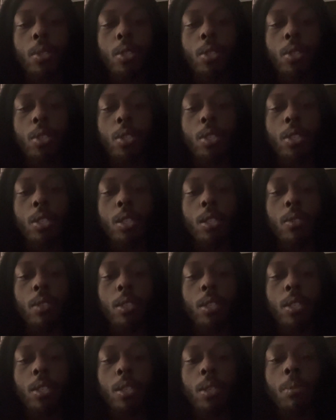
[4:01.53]
because she's not on
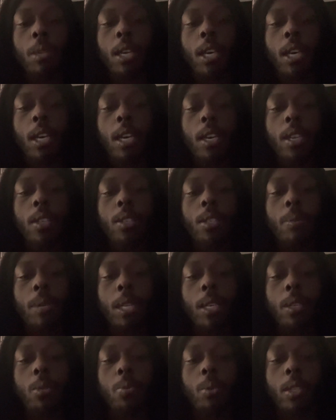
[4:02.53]
the team. It's
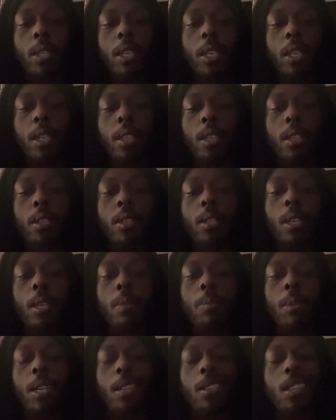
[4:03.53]
somebody else, but I can't think of the name.
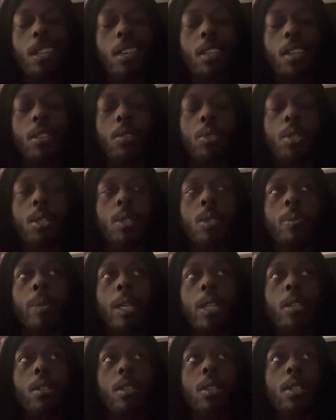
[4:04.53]
But I think I know Team
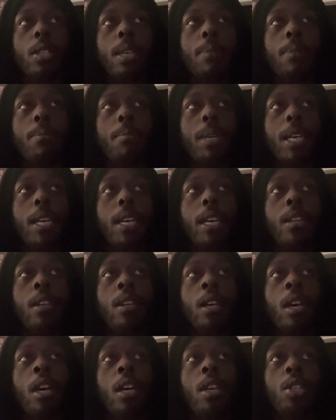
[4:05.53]
SmackDown off the top of my head.
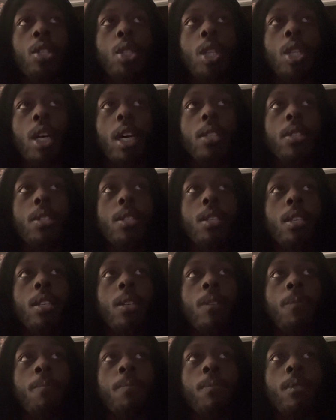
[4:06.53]
Shotzi,
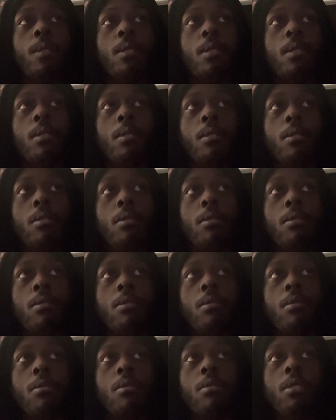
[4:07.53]

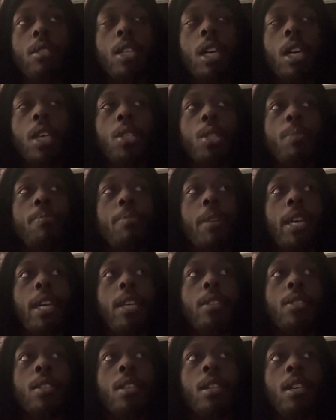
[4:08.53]
Sasha
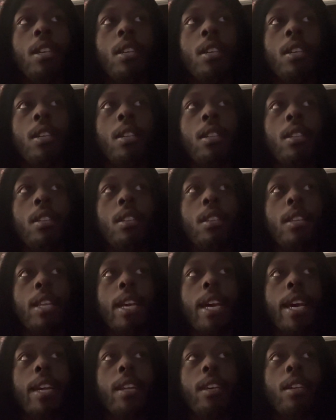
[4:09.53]
Banks,
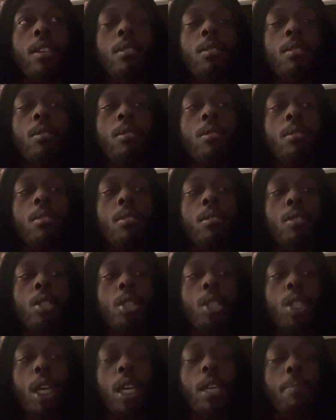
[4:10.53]
Natty,
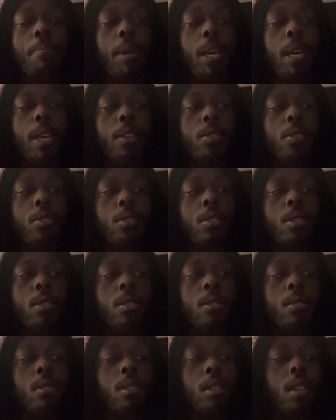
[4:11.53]
Shayna Baszler,
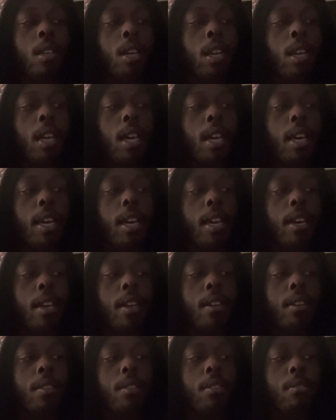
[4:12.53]

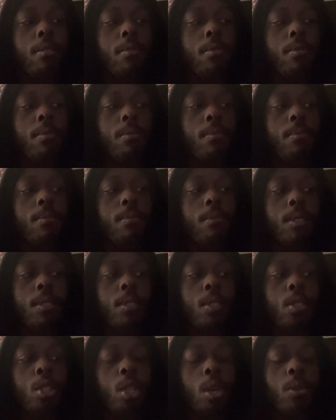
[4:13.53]
and
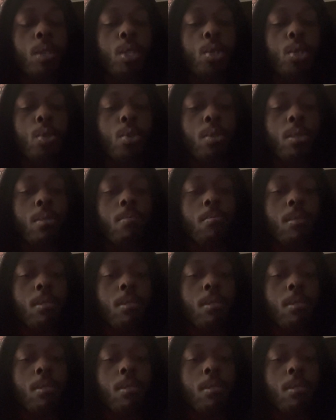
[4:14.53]
Toni Storm.